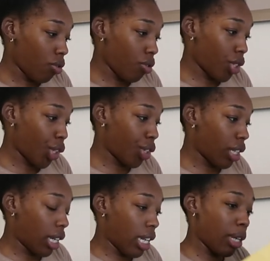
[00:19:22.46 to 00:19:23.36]
return
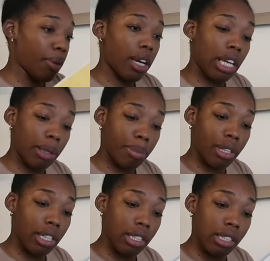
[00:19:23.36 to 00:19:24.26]
it anyway
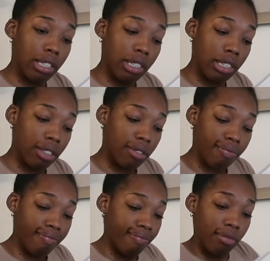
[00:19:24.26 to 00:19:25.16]
because
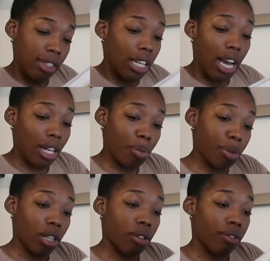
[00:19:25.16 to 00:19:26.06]
I don't
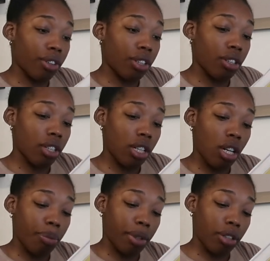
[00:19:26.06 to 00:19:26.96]
plan on re I
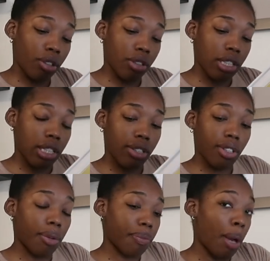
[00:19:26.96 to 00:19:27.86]
don't plan on using it.
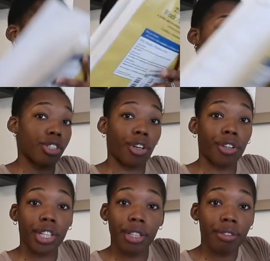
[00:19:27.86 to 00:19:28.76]
So I'm gonna
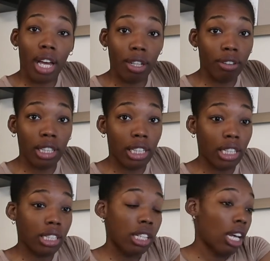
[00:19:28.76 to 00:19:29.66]
return it. I don't need
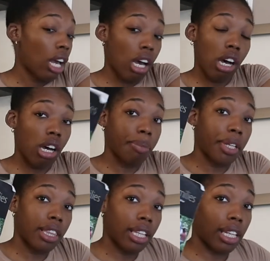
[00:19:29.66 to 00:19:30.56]
it. Um,
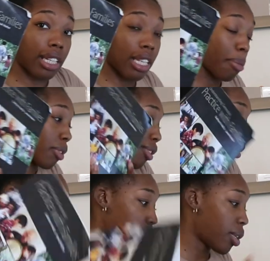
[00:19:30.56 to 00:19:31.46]
and then like I said, I'm
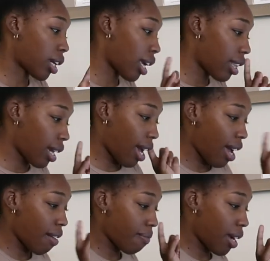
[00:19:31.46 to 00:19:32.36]
returning this book and then I
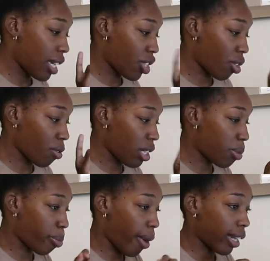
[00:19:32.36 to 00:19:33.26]
have my
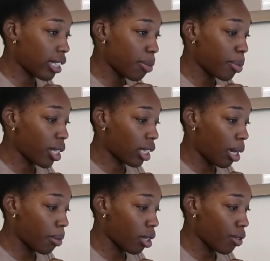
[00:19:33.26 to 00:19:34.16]
generalist practice book
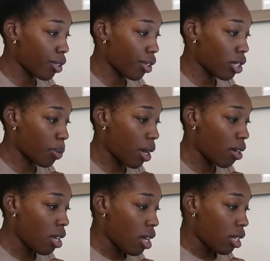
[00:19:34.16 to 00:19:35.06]
that I'm gonna return as
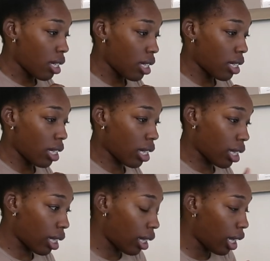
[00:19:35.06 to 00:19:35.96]
well. So I just need to
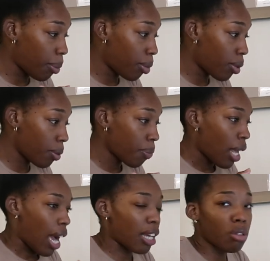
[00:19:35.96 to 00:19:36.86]
get the label.
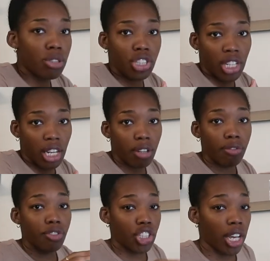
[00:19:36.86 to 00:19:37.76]
I use Chegg
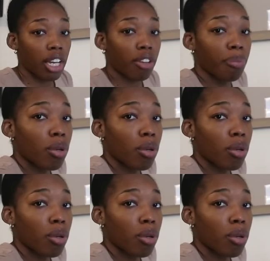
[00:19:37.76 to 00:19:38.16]
Chegg